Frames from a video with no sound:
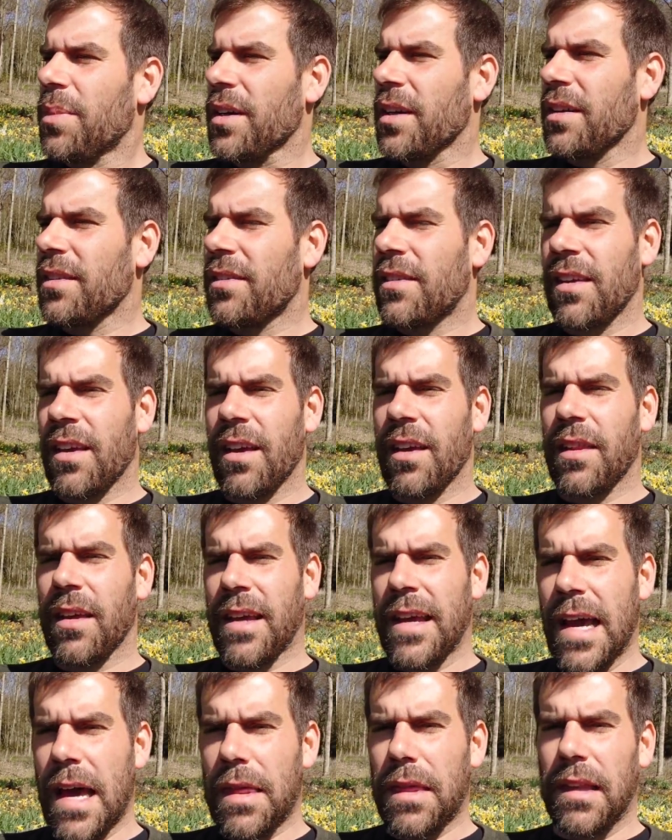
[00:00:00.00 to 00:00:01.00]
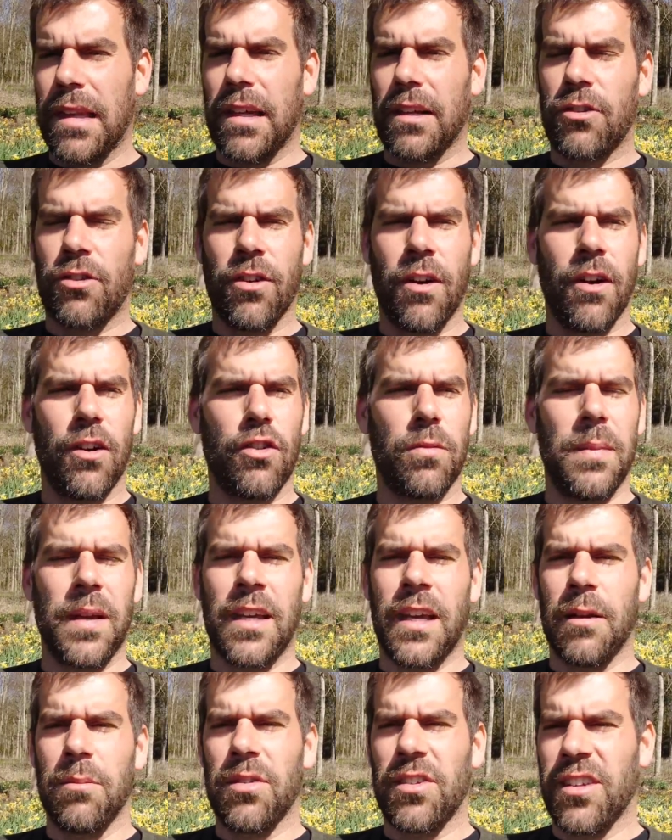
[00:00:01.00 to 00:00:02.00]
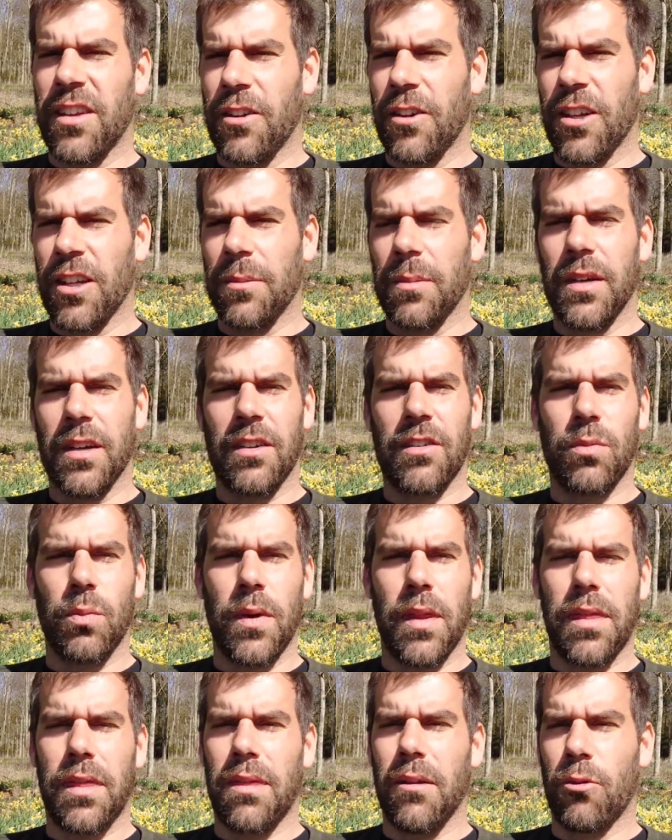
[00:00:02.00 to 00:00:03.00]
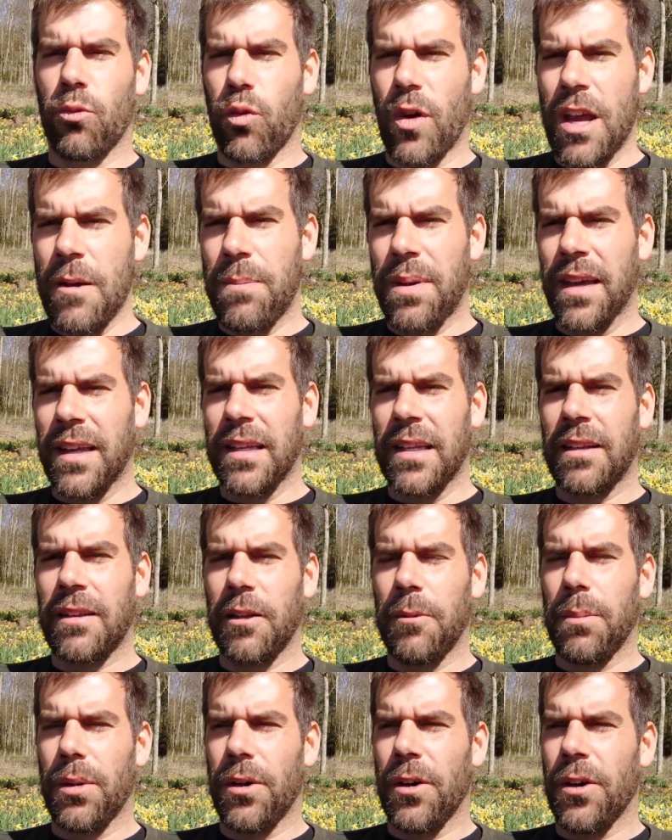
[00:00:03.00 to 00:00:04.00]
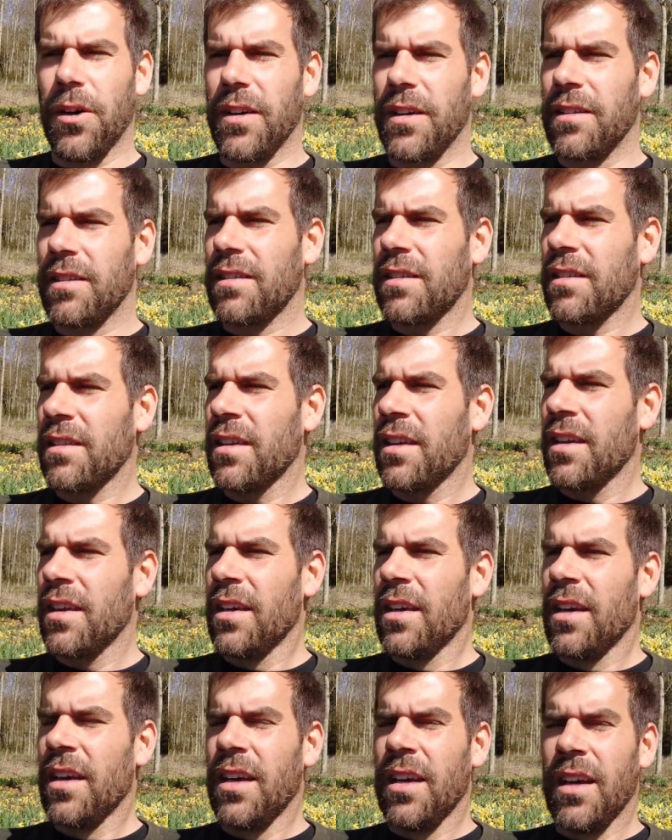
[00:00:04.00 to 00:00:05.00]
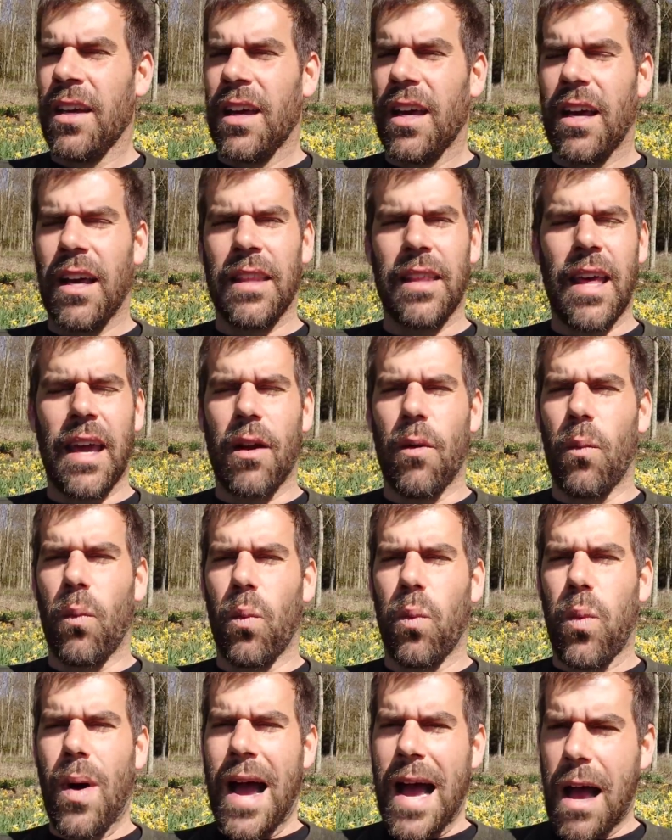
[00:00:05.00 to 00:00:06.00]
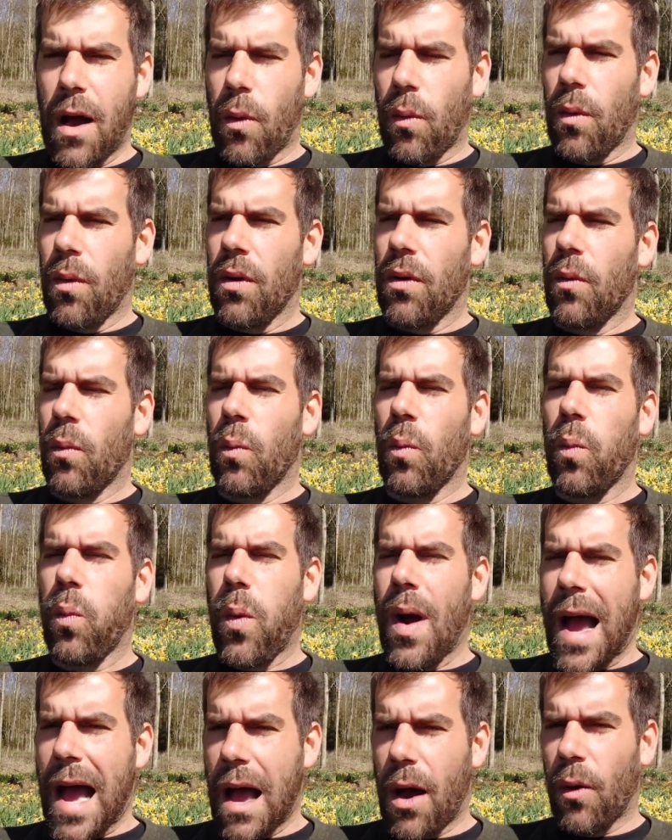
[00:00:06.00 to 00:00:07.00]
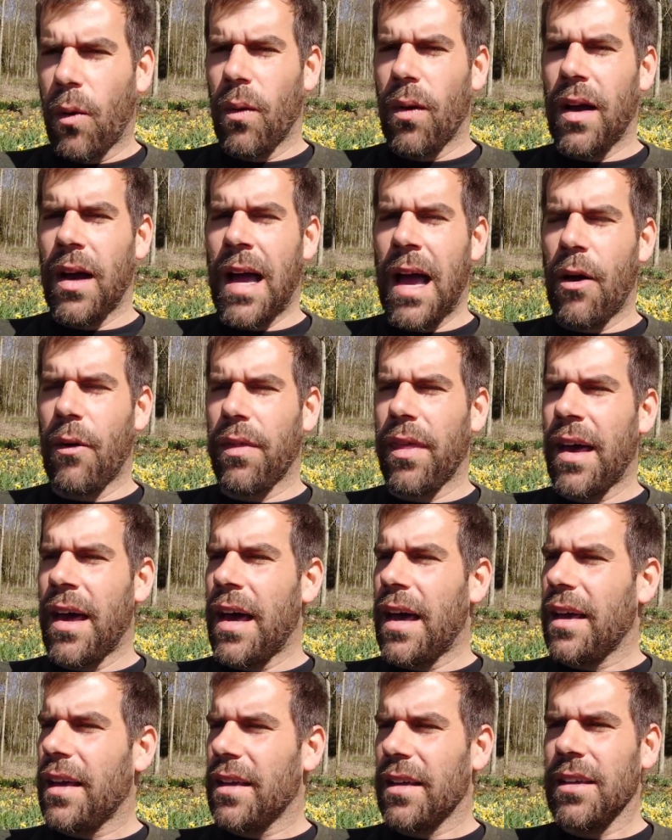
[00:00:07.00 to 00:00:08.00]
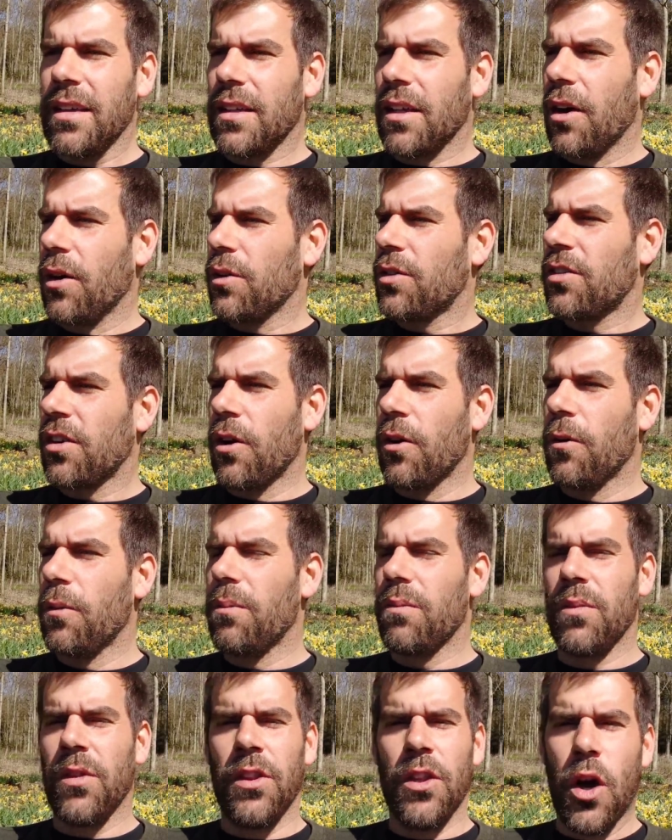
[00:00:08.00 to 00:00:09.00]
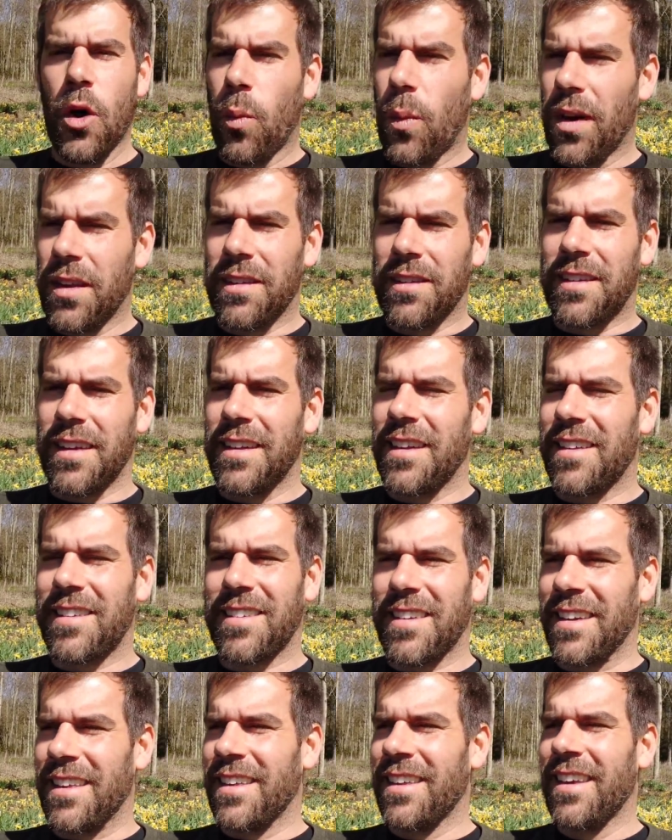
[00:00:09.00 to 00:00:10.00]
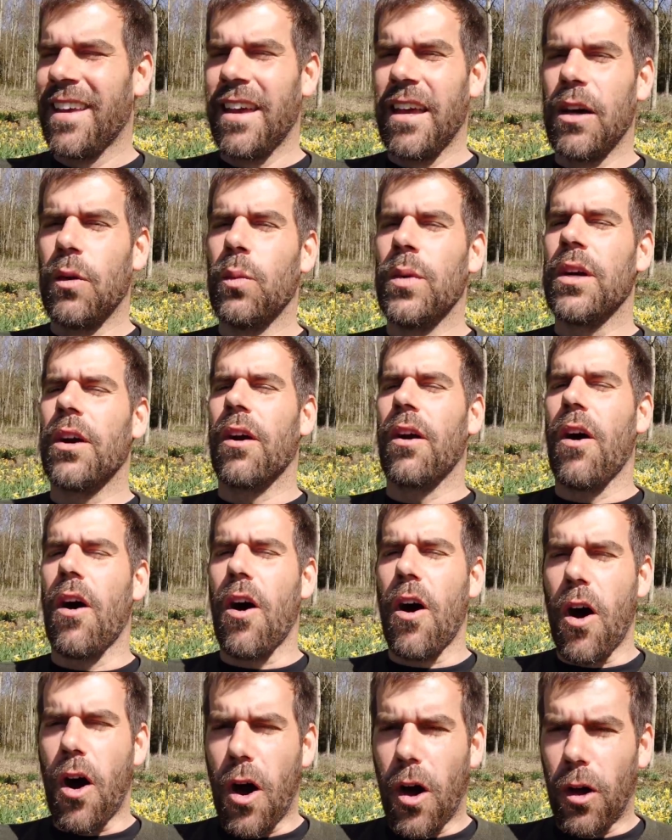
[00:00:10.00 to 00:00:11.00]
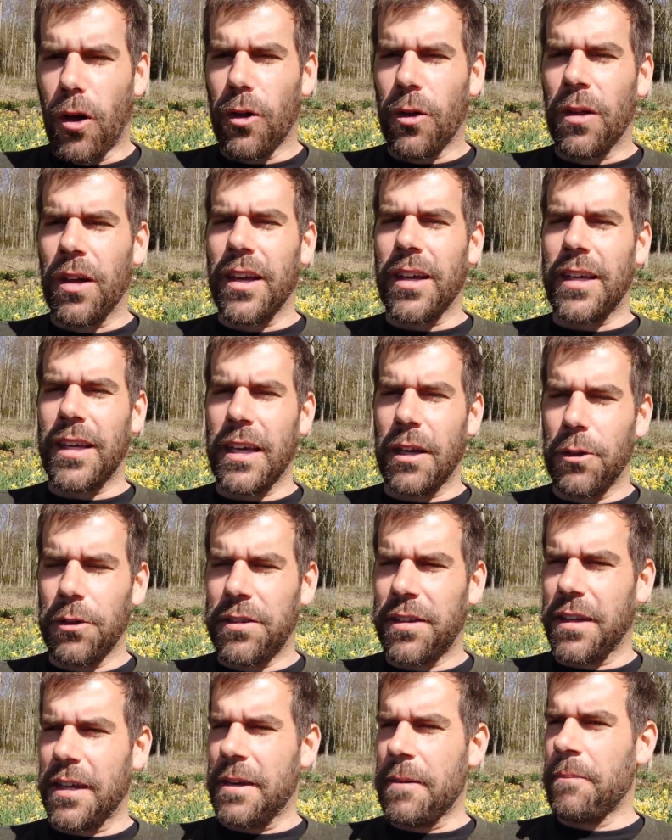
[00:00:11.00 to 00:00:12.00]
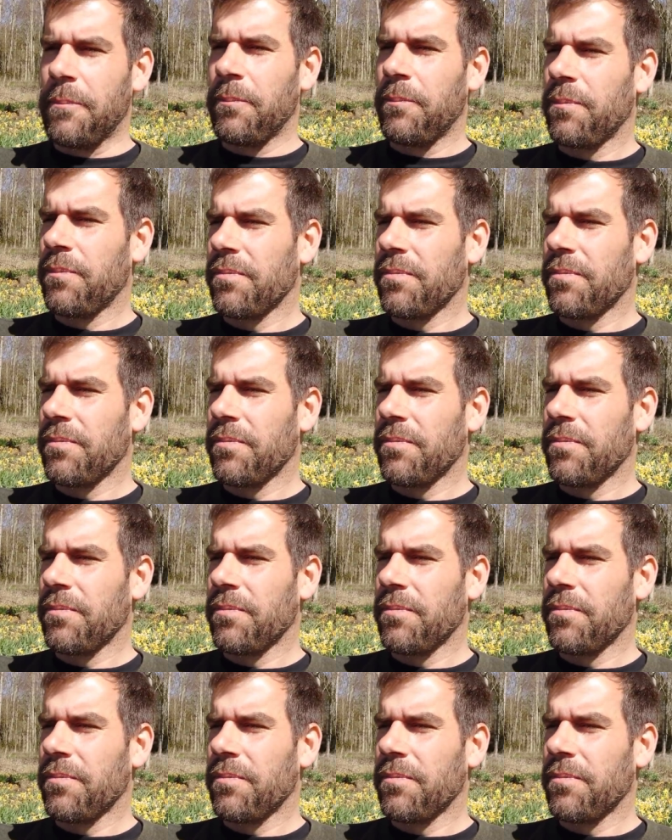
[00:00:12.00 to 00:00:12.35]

but the Catholic Church became synonymous with raping little boys. And like, wow. Wow, how that, you know, so no one's innocent. We are all guilty.